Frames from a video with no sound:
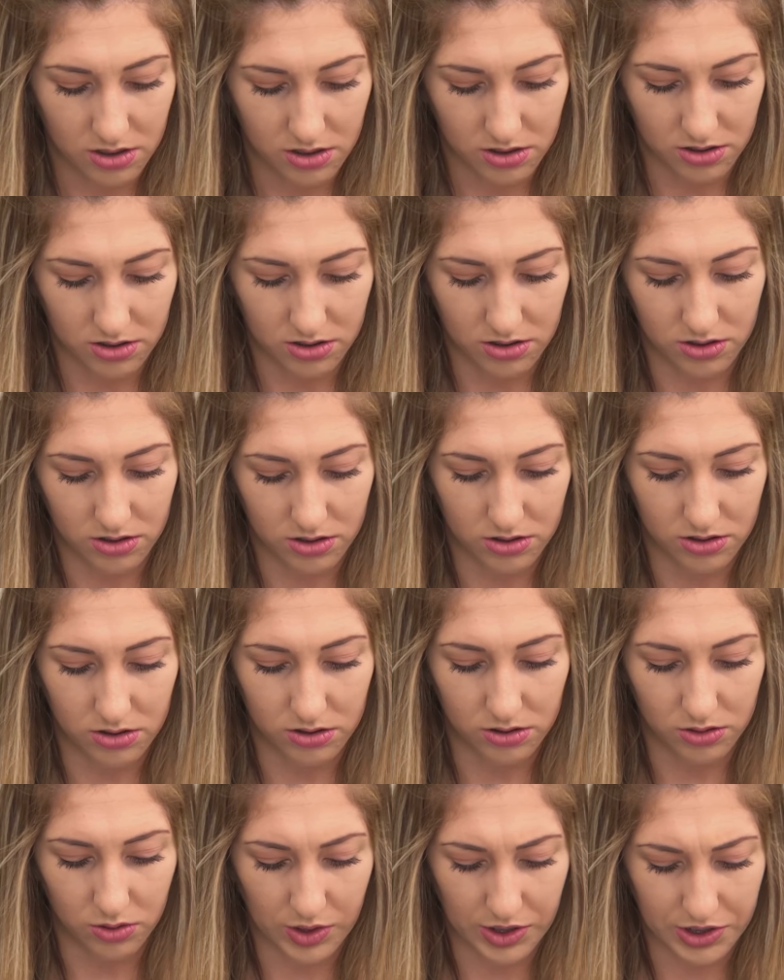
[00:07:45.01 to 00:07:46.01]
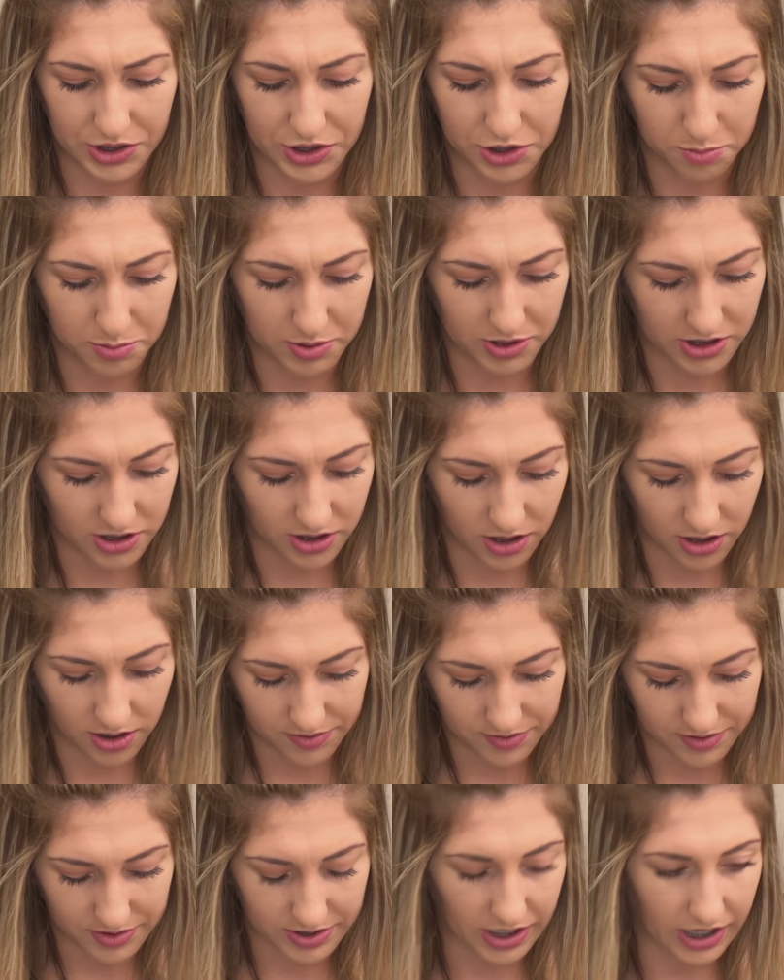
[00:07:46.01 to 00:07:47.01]
Ooh, it's super
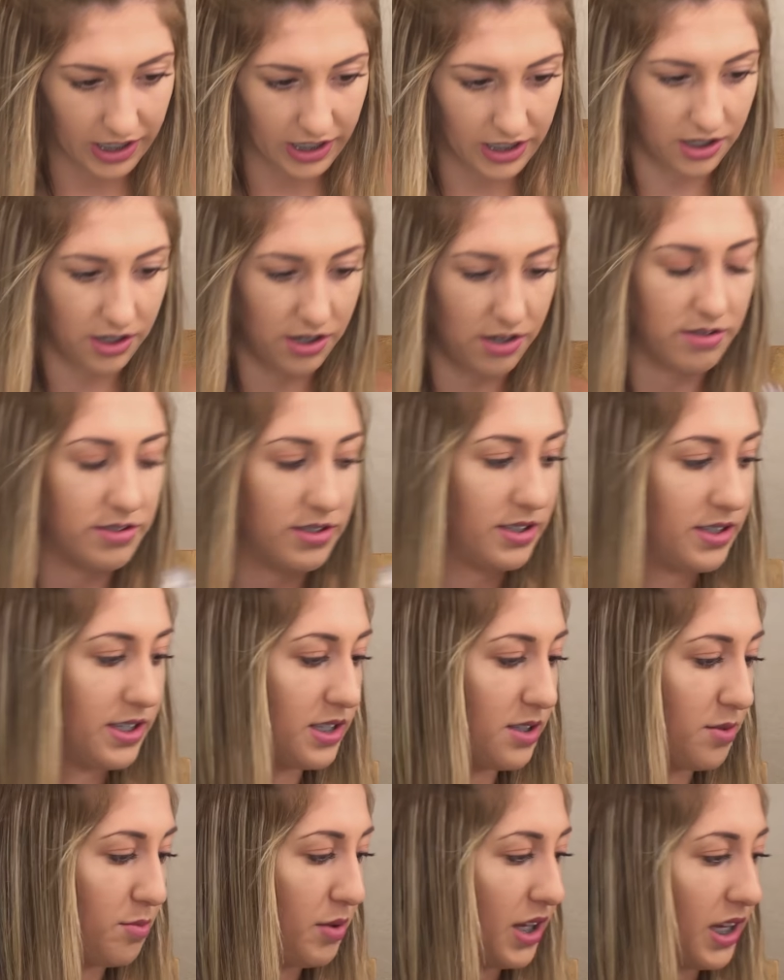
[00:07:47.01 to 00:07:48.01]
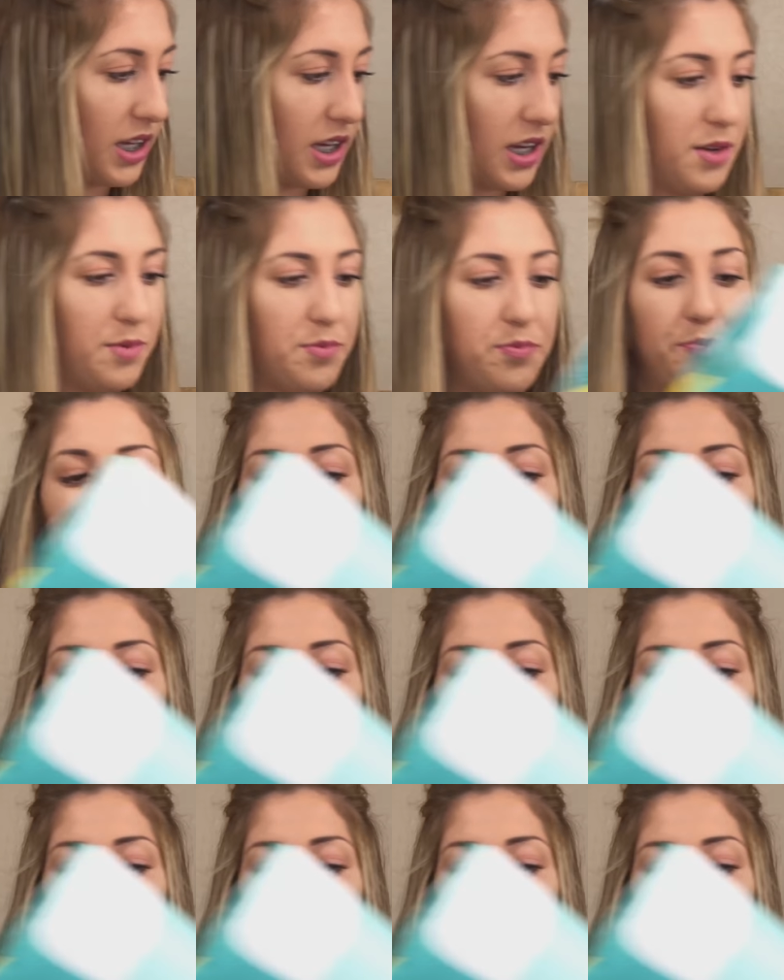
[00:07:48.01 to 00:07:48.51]
soft. I could use this as a blanket.